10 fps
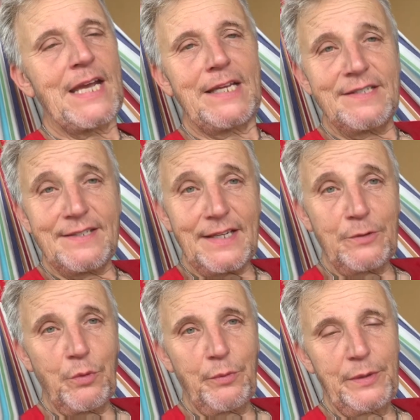
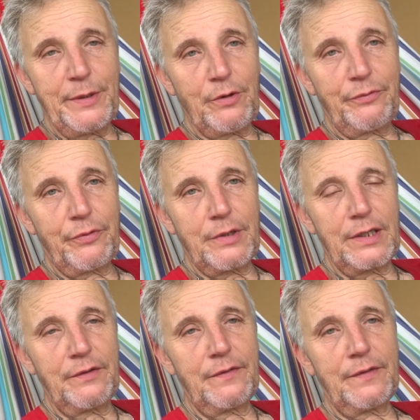Instead, we will be
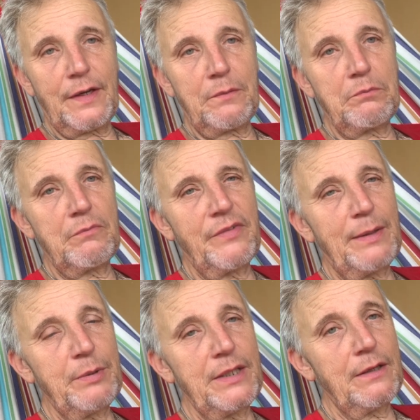offering some
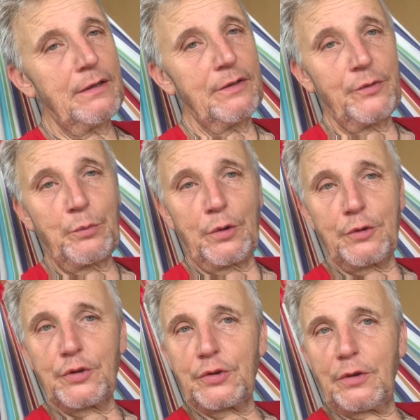webinars,
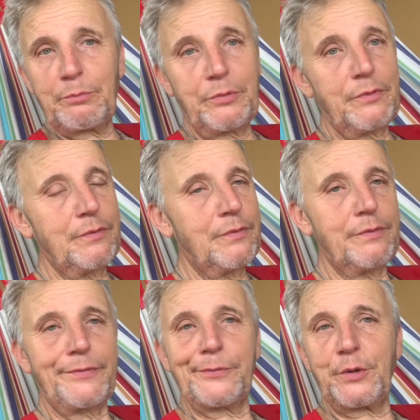
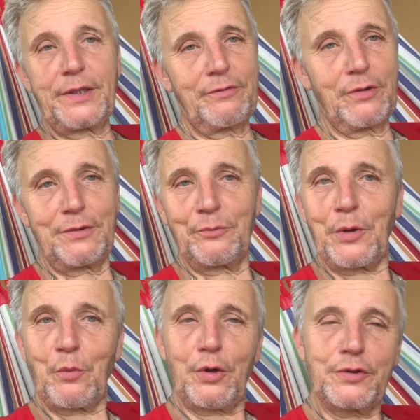workshops, whatever
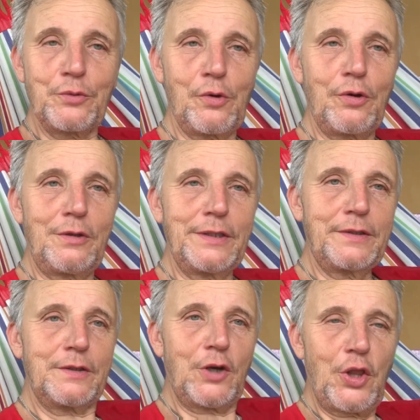we want to call it,